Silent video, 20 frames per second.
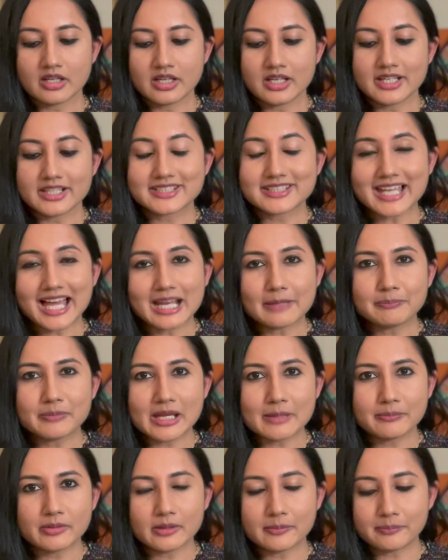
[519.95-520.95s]

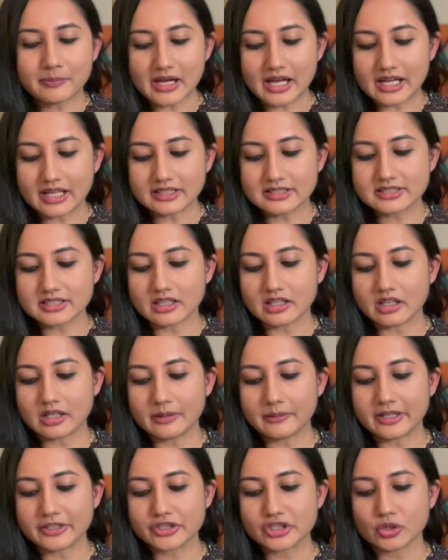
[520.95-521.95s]
sandpaper pads,
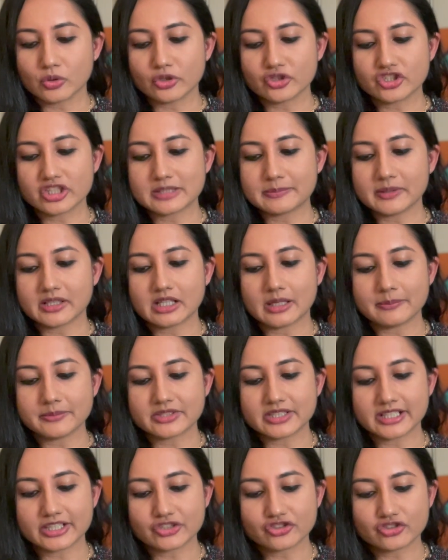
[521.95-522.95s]
and so it just
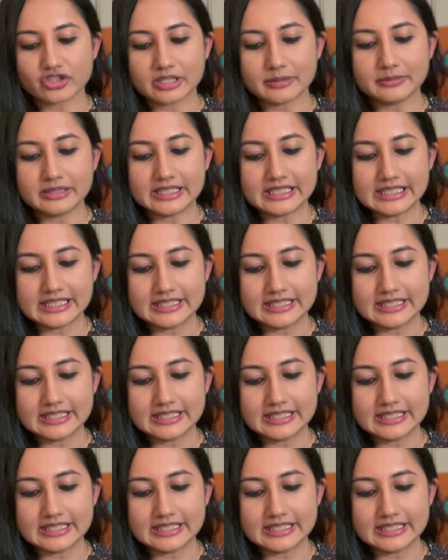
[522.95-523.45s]
becomes extremely